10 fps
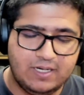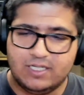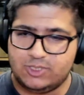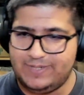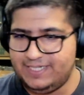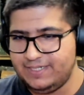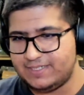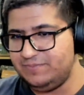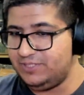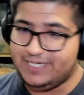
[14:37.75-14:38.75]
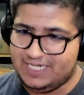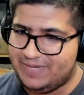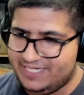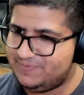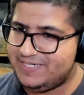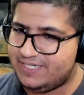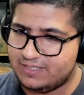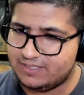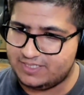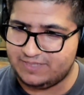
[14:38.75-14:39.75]
So I did a community management
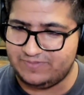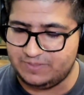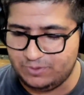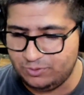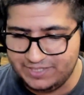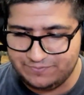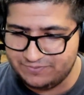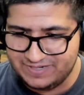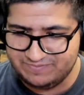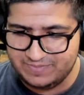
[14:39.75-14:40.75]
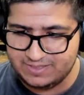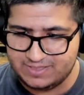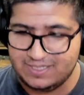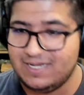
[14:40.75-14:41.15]
internship with ProGate for 5 months.